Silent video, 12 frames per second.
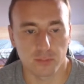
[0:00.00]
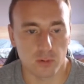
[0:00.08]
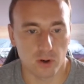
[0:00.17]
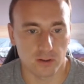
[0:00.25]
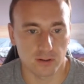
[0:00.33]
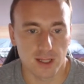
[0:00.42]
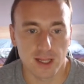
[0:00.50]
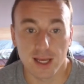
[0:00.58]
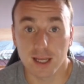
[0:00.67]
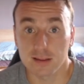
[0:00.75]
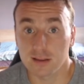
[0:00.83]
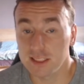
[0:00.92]
pawn.
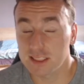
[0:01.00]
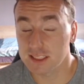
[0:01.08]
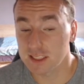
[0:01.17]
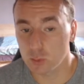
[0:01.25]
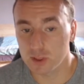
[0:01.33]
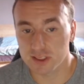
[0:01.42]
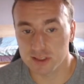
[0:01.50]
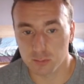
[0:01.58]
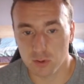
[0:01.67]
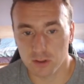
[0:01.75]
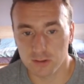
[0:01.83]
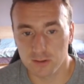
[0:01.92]
At least he wins a
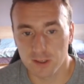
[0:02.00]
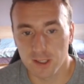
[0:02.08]
pawn.